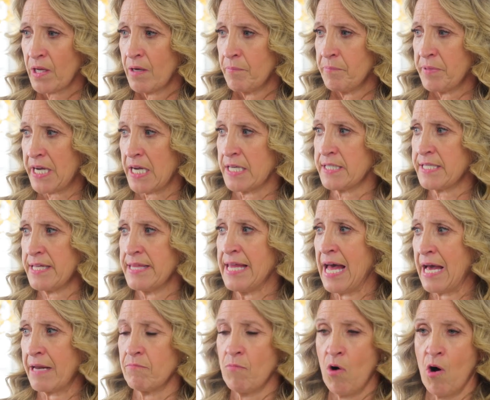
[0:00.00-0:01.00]
because in
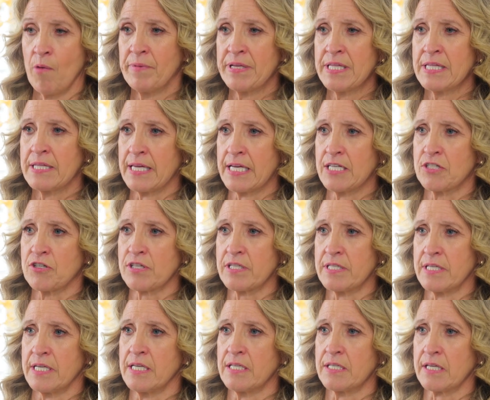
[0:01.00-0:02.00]
that moment, they just
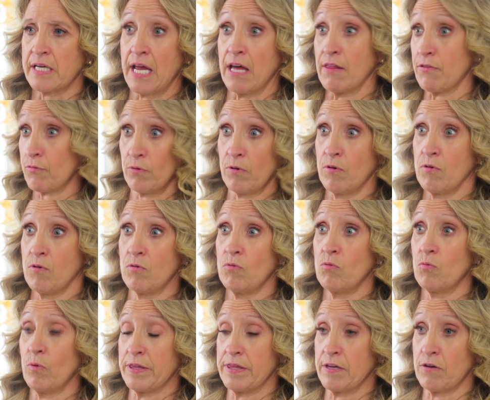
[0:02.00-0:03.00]
need to get through
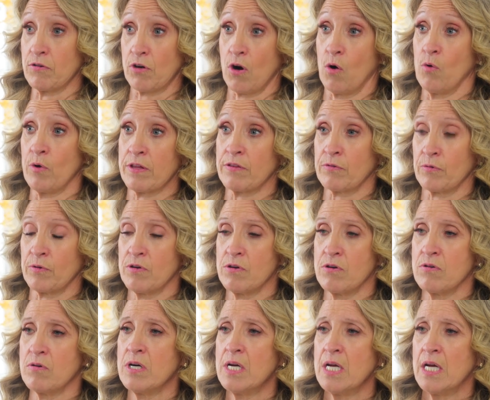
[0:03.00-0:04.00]
what they're going
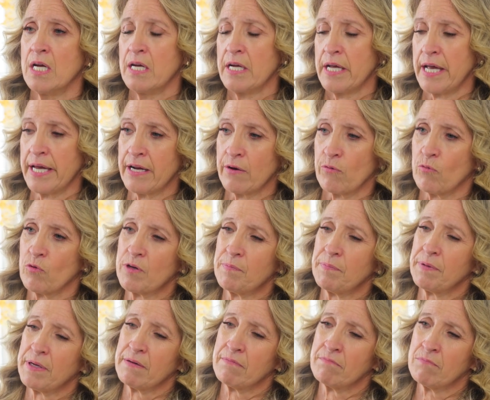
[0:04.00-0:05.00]
through. And it would
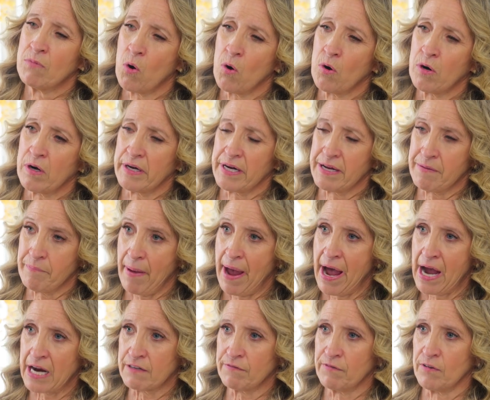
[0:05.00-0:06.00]
be more
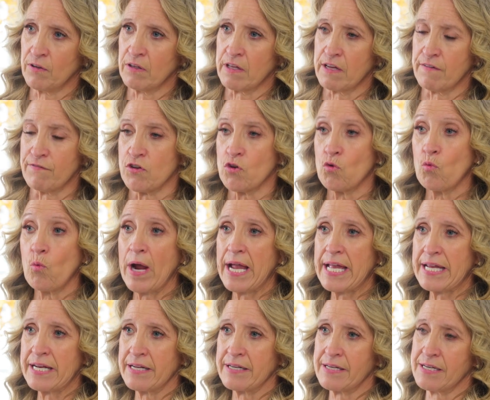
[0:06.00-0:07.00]
impactful if you
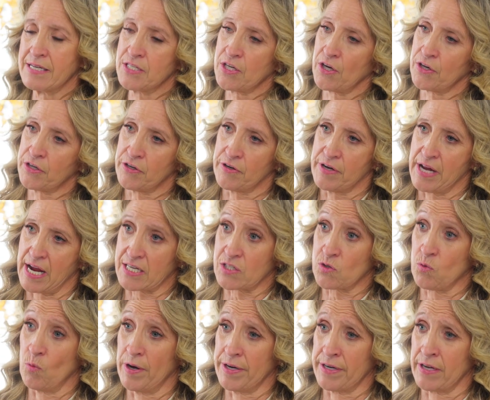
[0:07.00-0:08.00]
waited until your
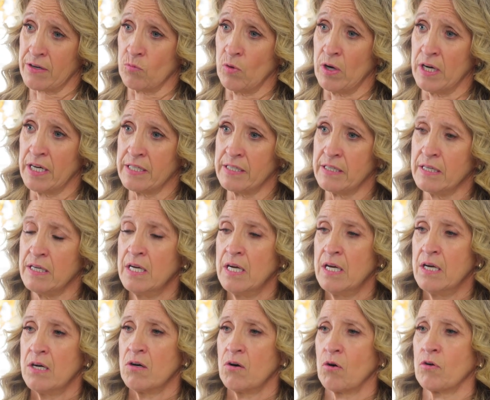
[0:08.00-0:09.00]
next one-on-one,
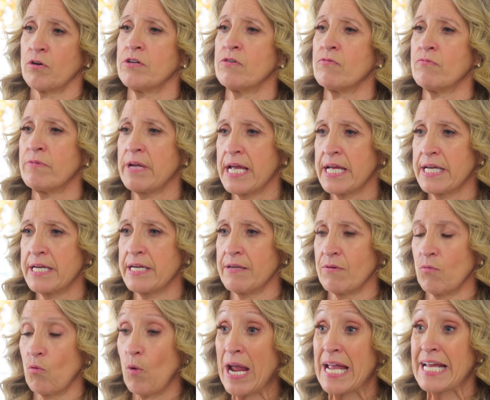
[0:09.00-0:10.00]
or you
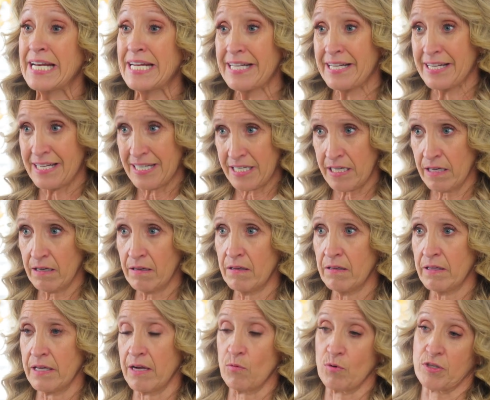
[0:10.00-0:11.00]
waited
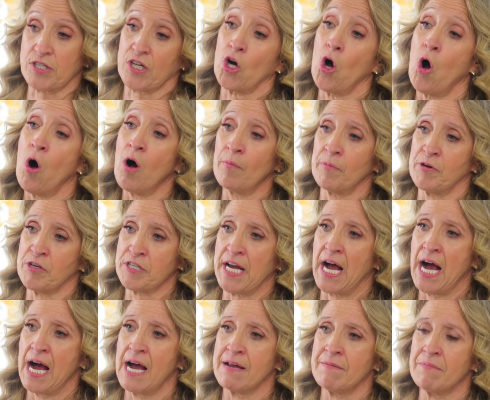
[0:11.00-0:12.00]
until it was a calmer
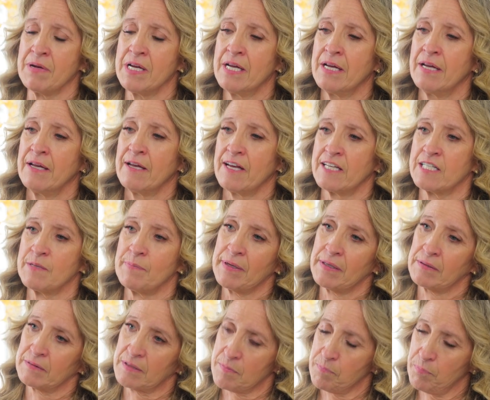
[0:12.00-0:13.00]
time, and to be
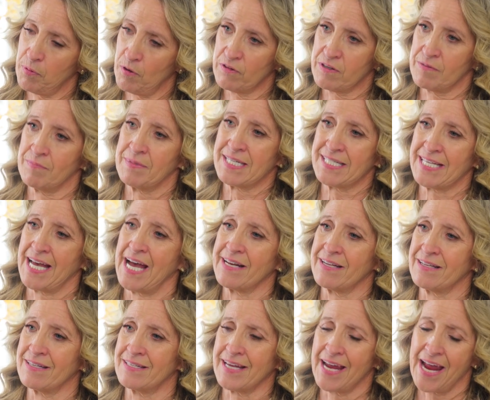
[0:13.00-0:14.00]
able to pull them aside
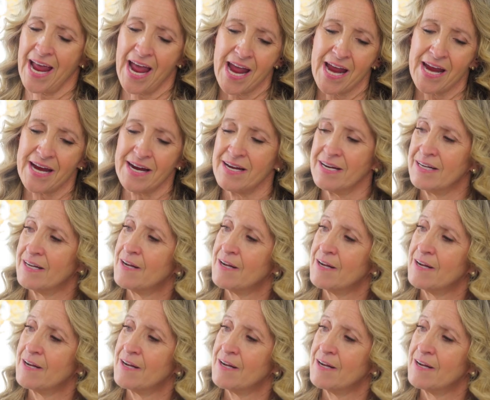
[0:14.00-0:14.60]
and say, hey,